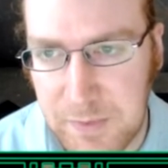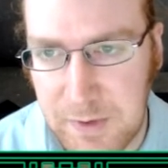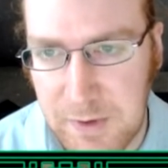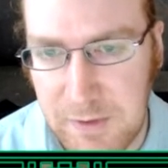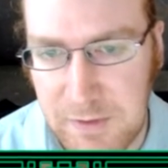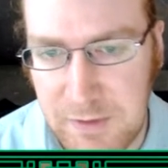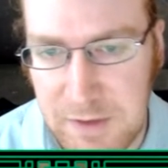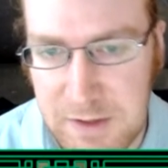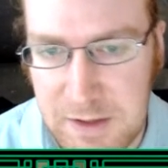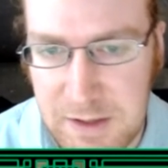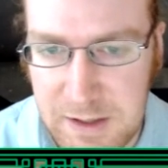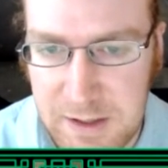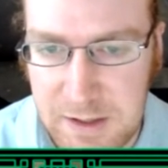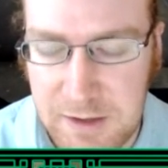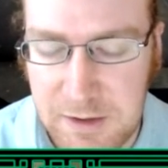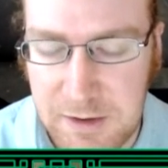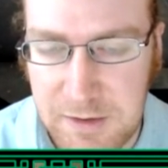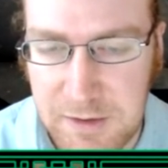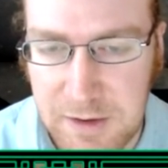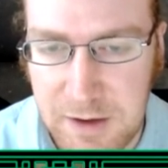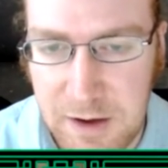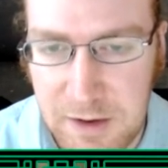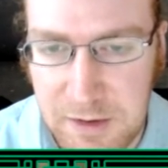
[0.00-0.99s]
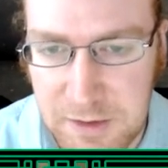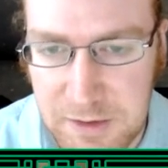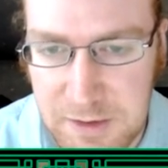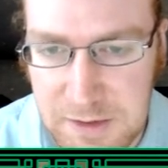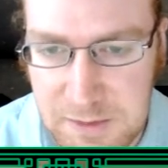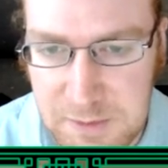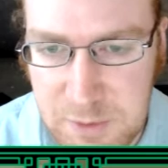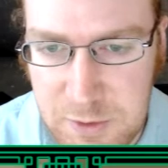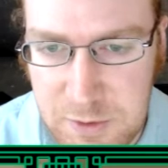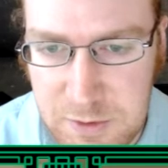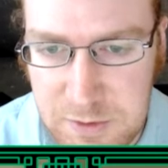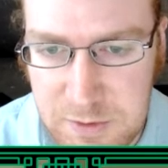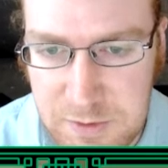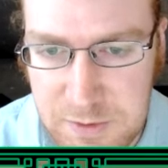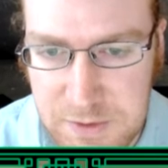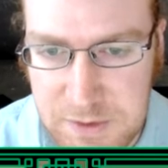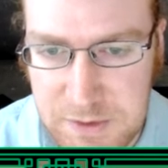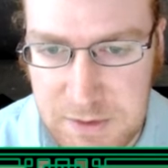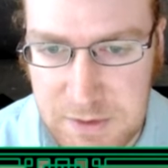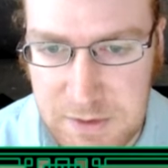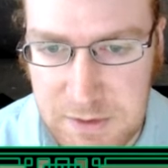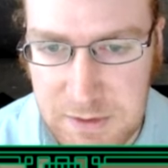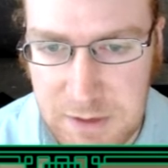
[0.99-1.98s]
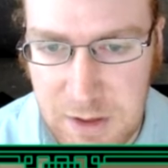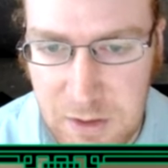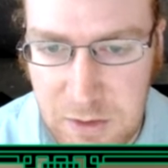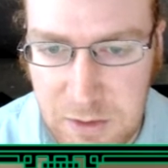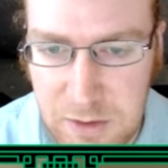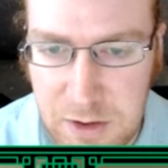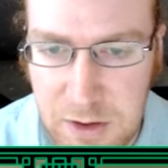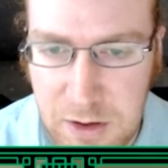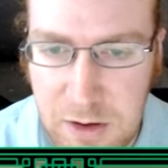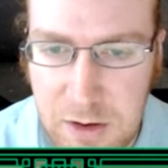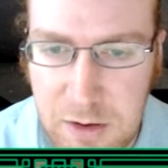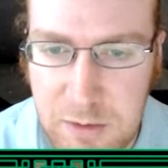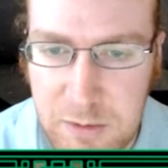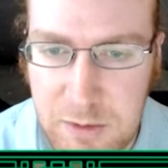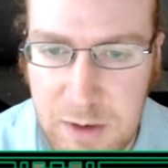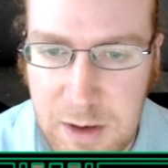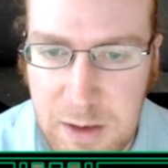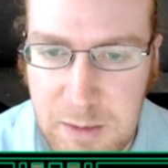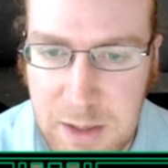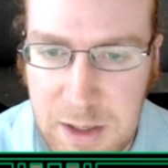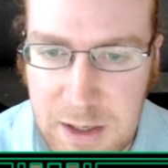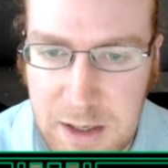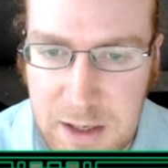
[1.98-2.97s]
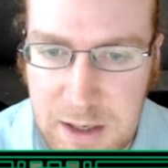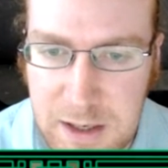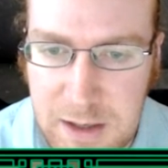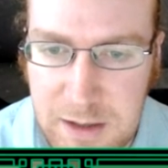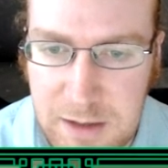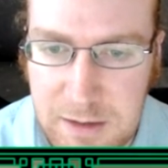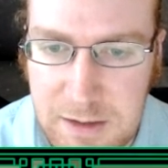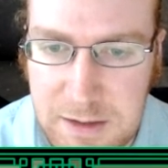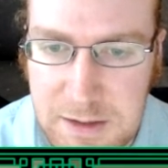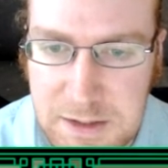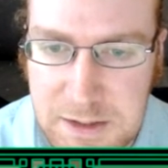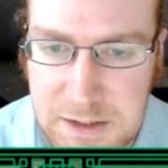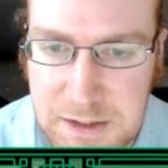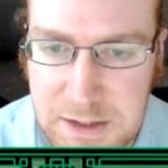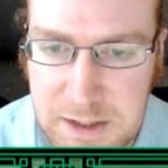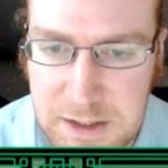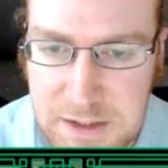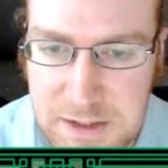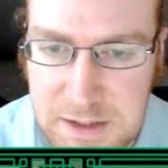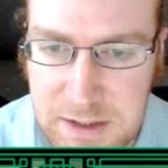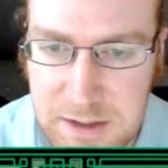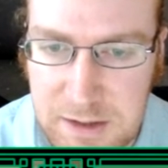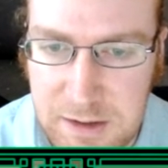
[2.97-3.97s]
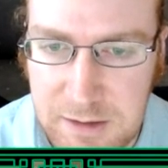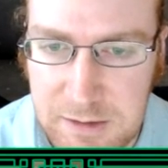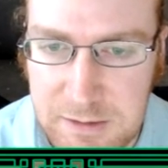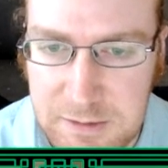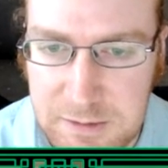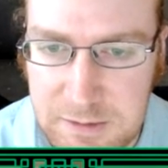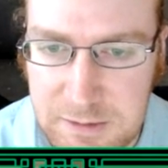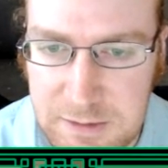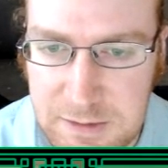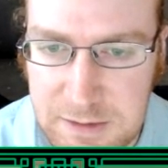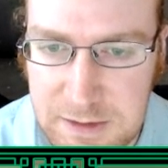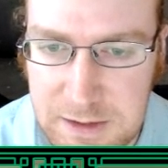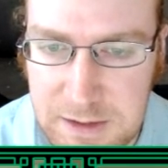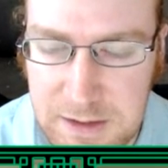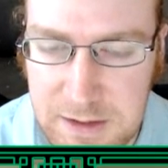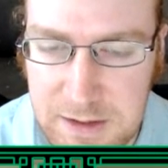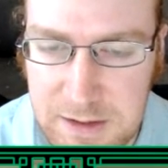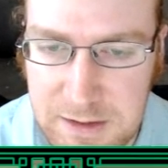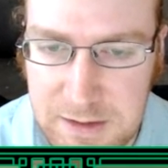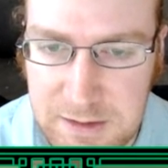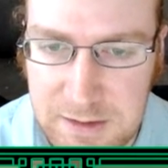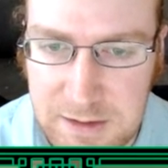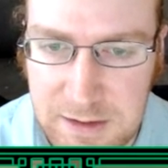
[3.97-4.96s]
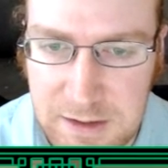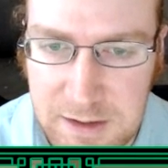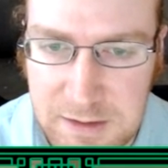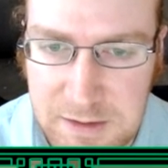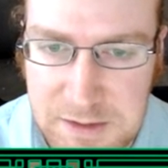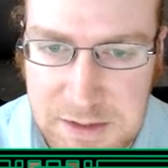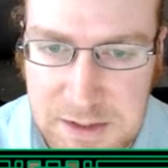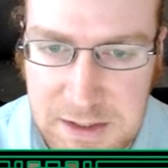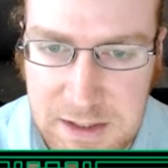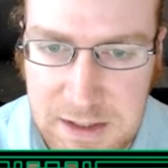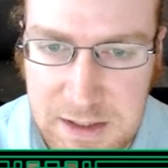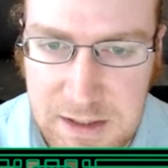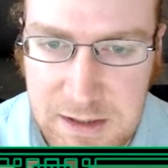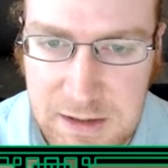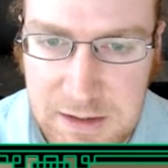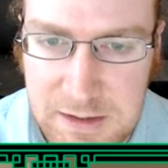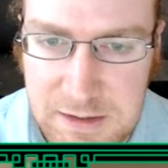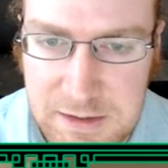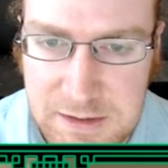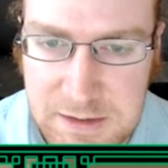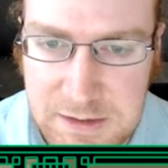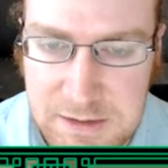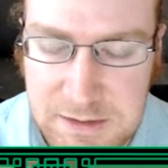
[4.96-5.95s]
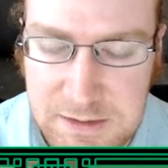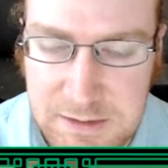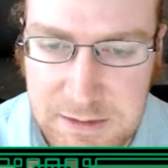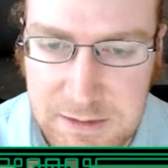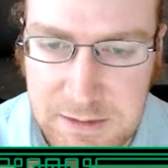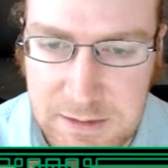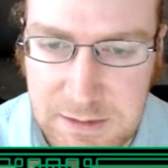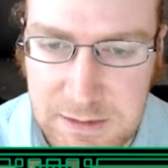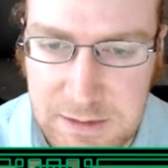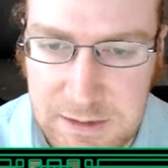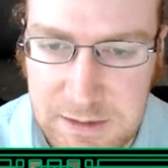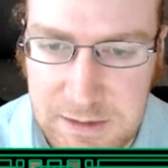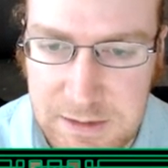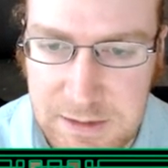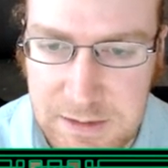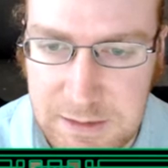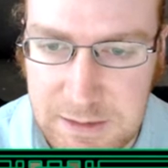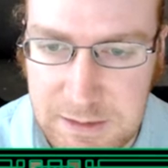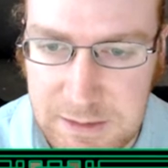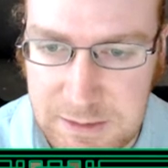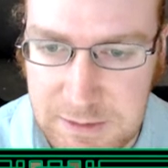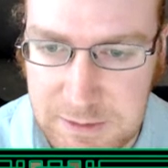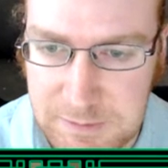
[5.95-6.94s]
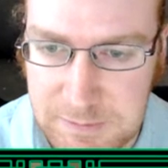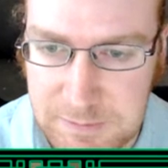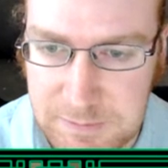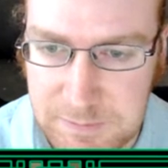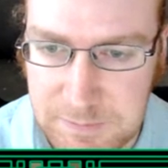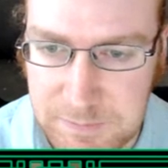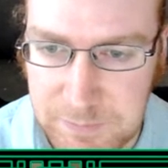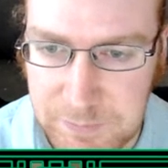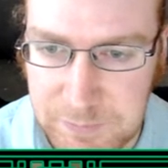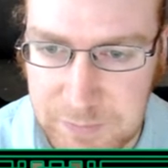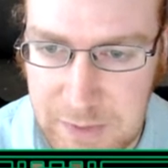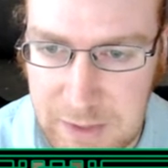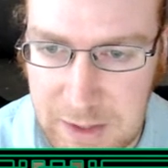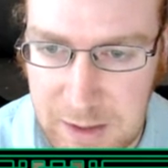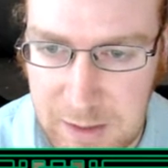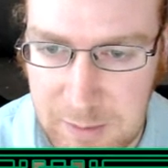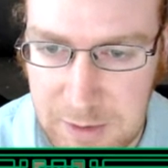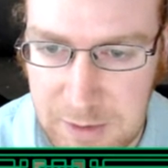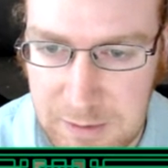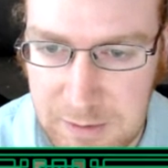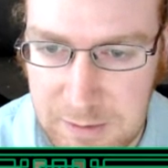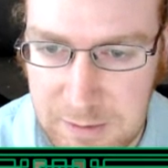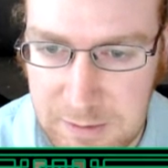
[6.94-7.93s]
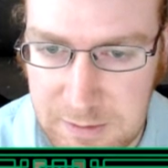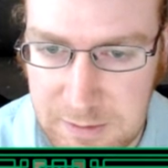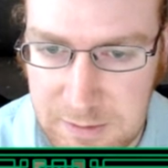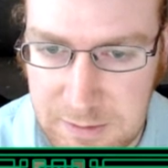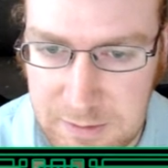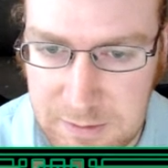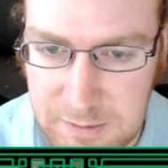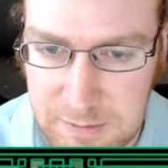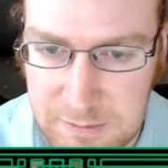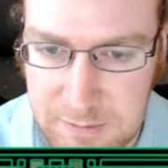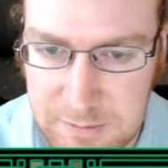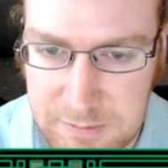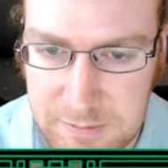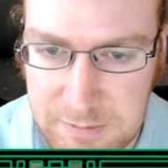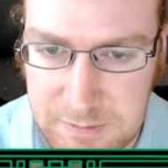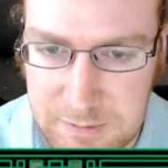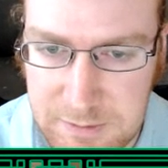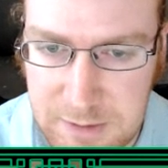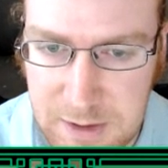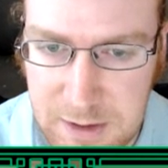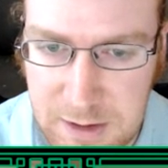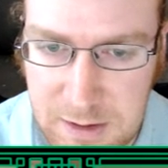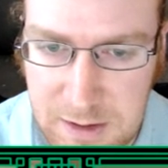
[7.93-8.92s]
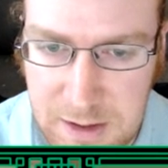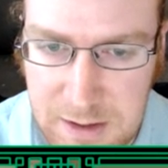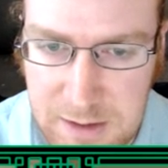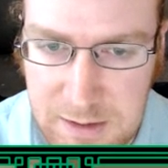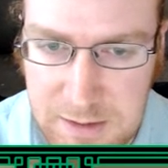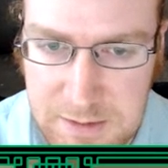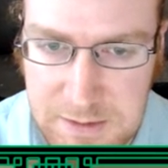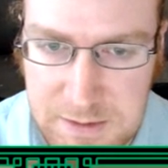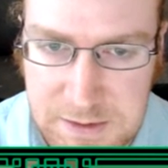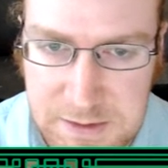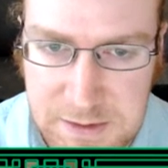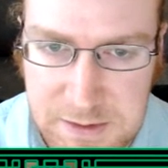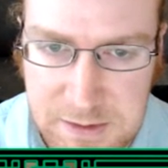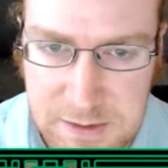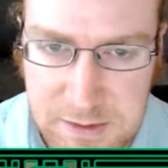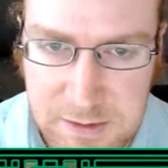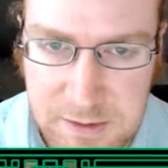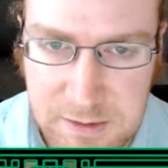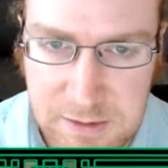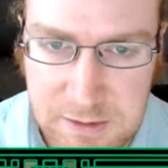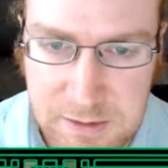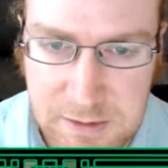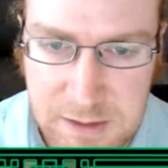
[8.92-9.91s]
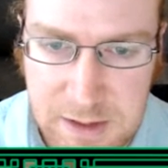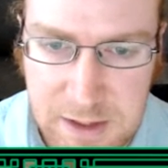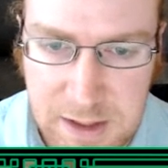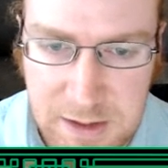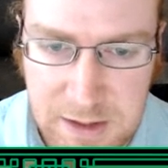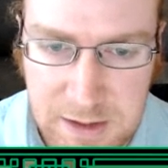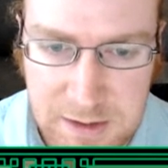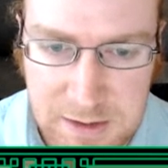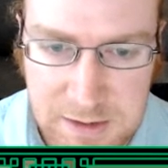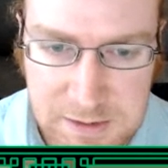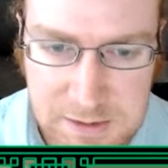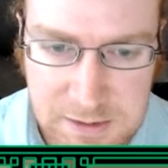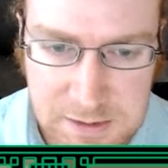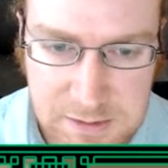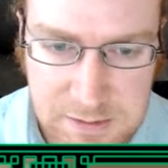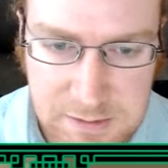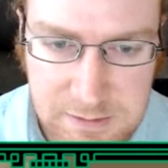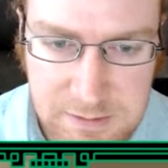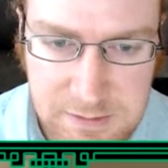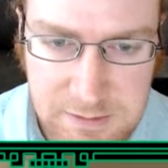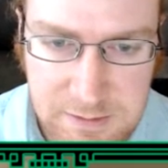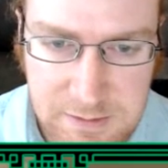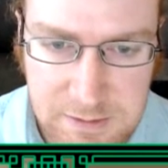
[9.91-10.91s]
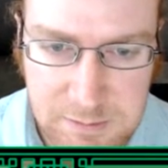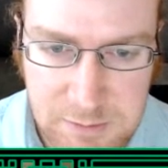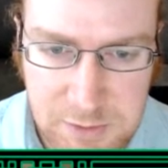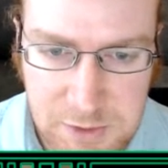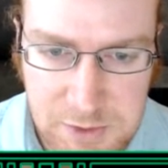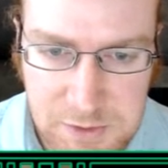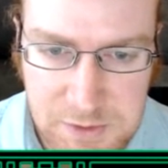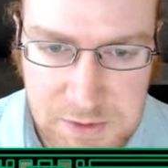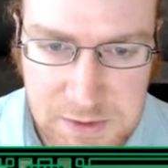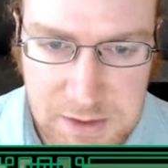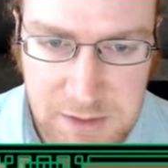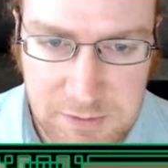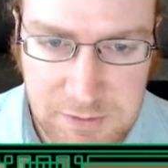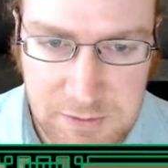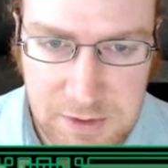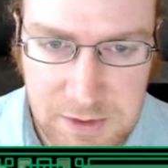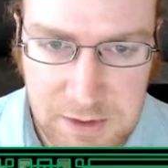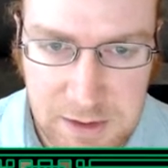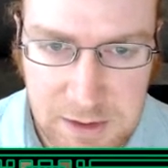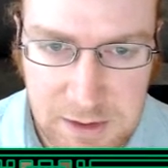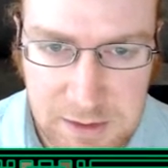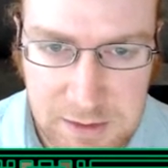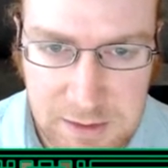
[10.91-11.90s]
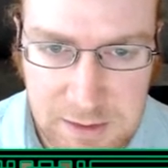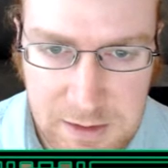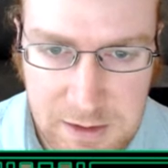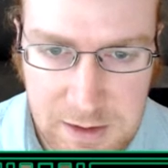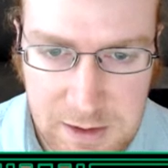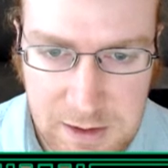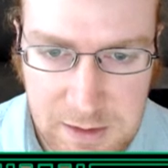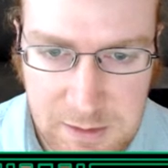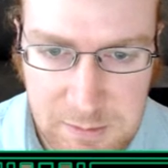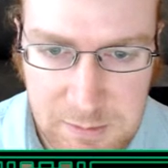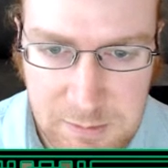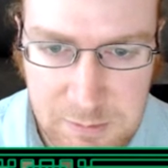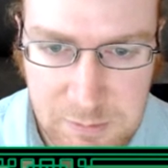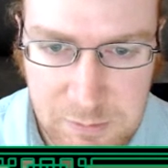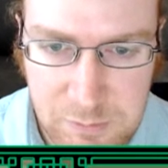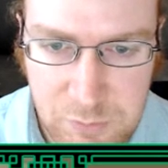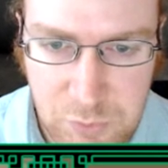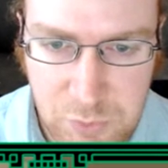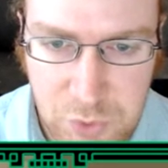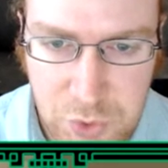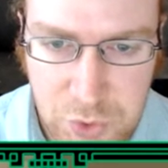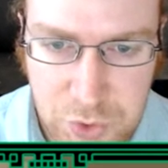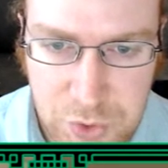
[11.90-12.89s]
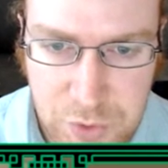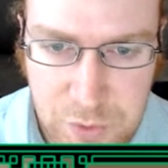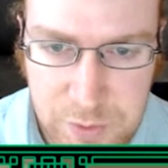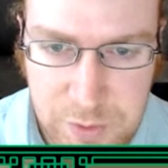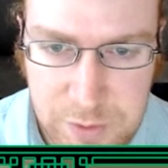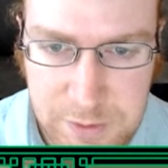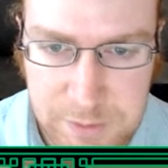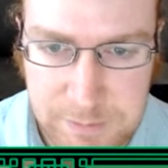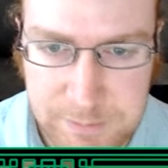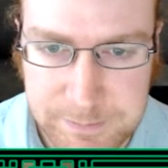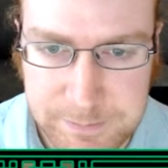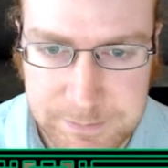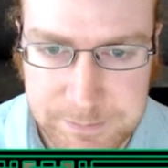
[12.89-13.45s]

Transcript: And then, you know, all these moves. Oh no, I'm an idiot. He just cuts here. Duh. duh. I was thinking this. Damn it. Alright, so I lost. Most definitely. Shoot.